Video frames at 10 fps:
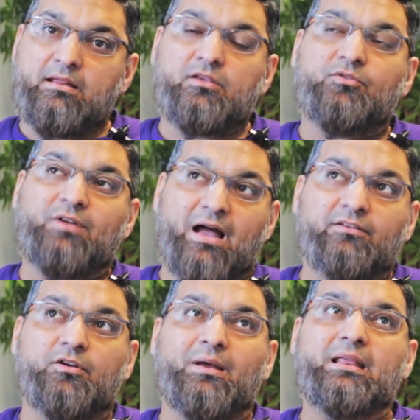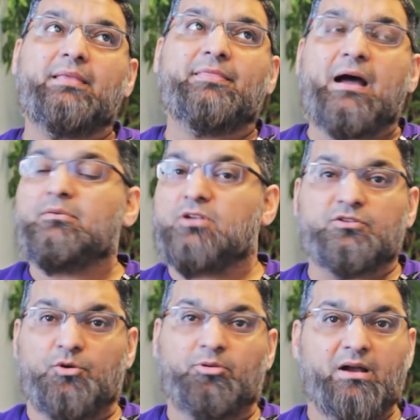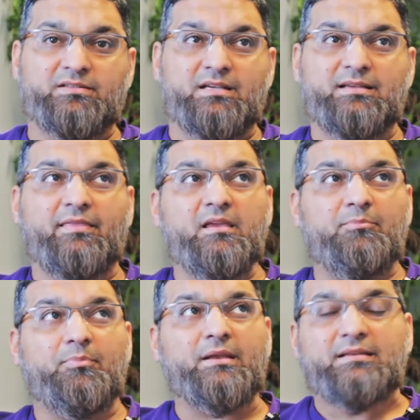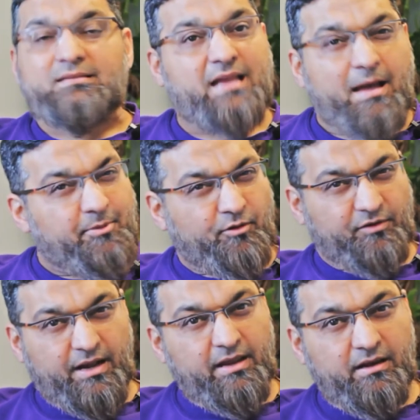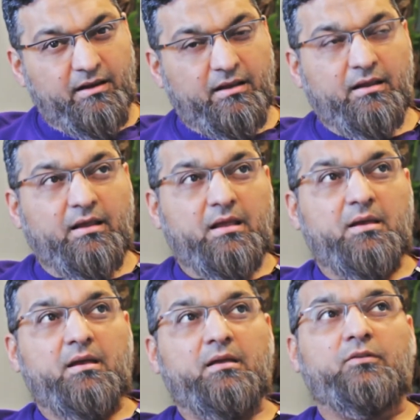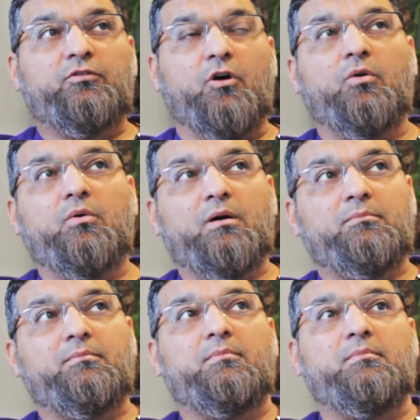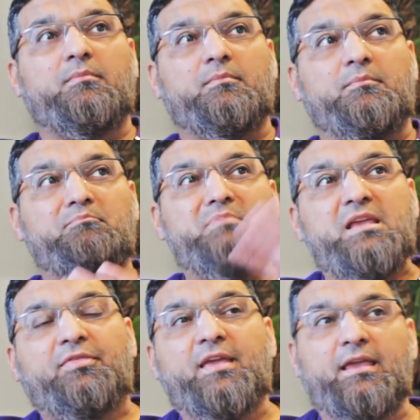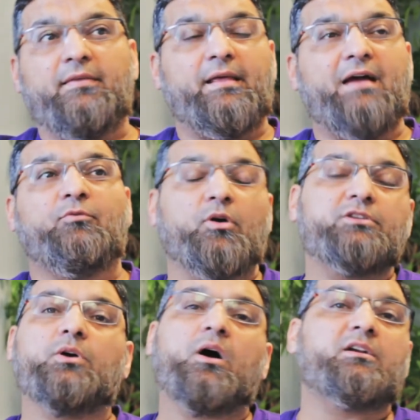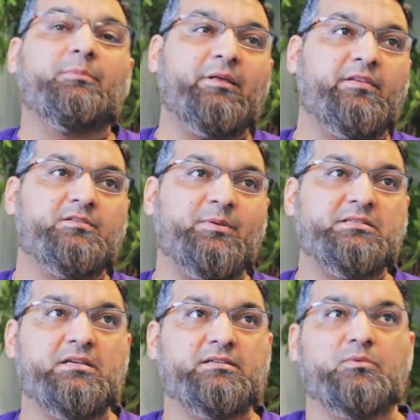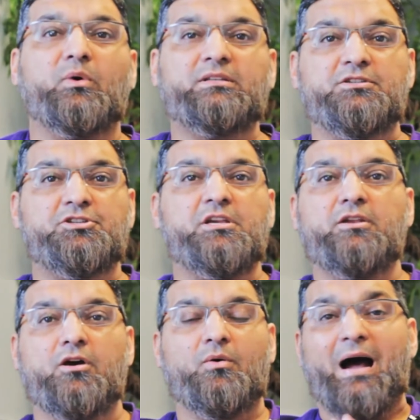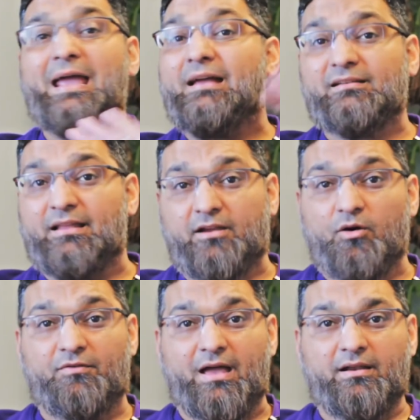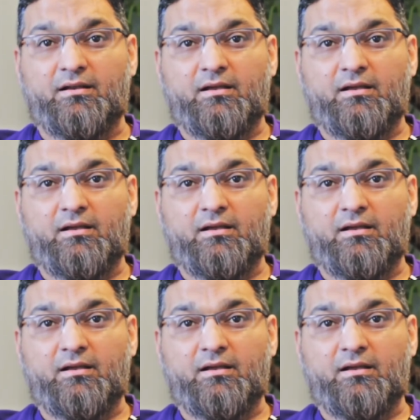You've got to, and that was also a process. I think it doesn't happen overnight. So me thinking that I've worked so hard to build this business and what does she know, I had to let go of that.